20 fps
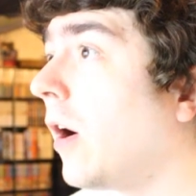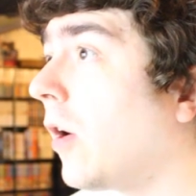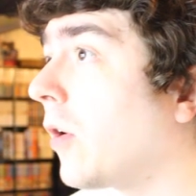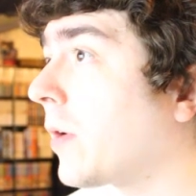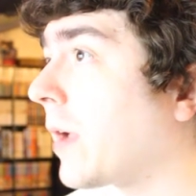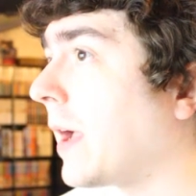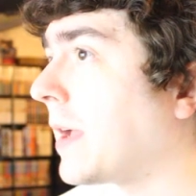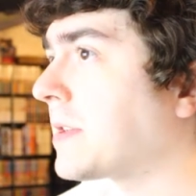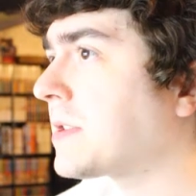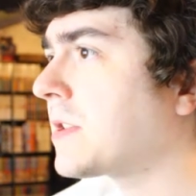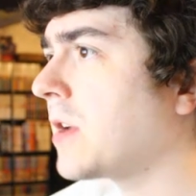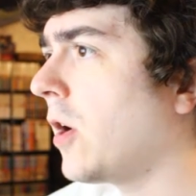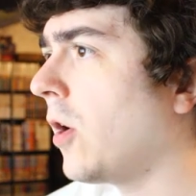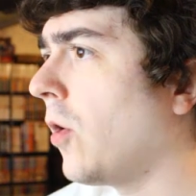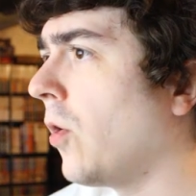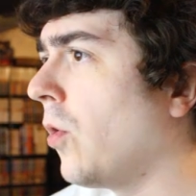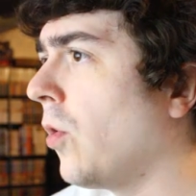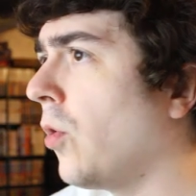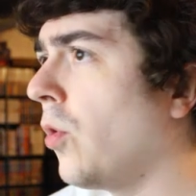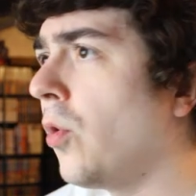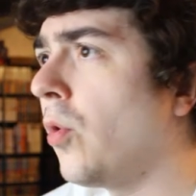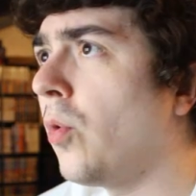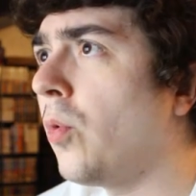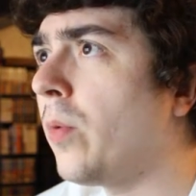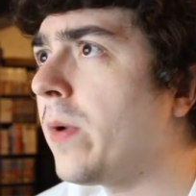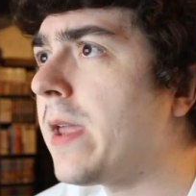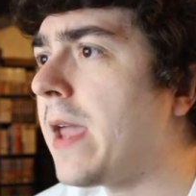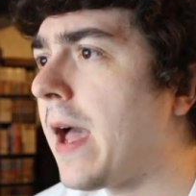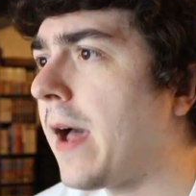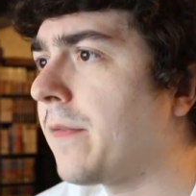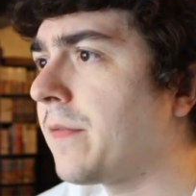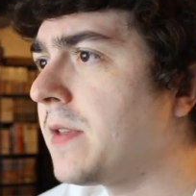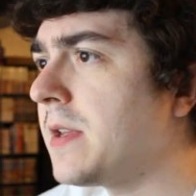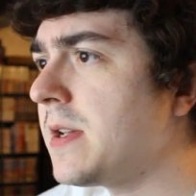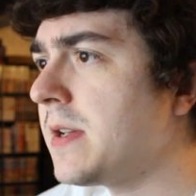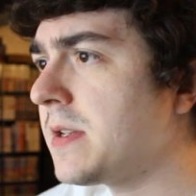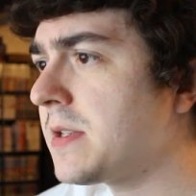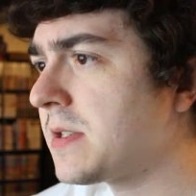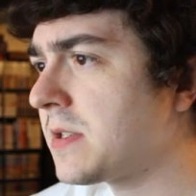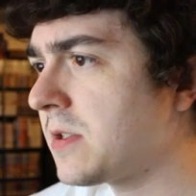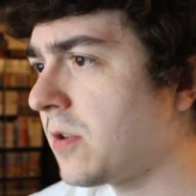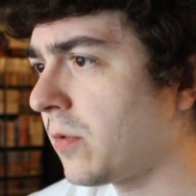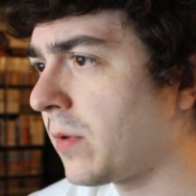Okay, so we have this.